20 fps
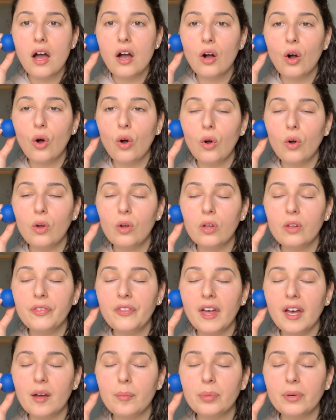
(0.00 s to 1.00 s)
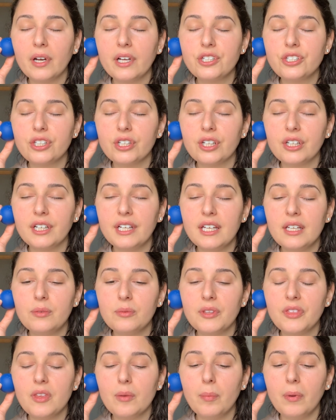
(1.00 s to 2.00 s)
Hold that pressure in
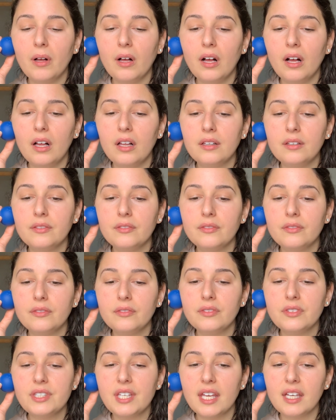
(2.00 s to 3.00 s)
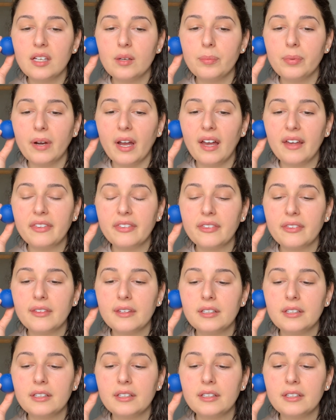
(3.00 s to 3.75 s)
with the ball, take a breath,